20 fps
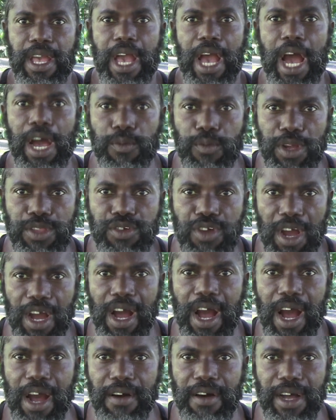And when you
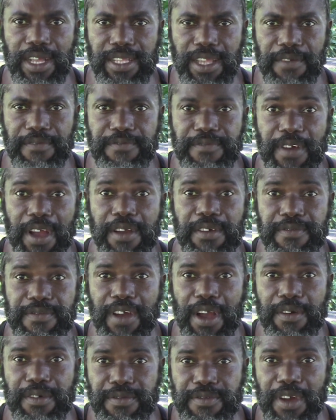are at a very,
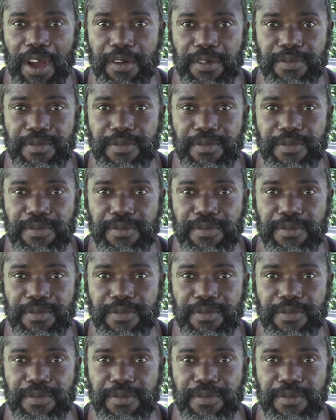very, very,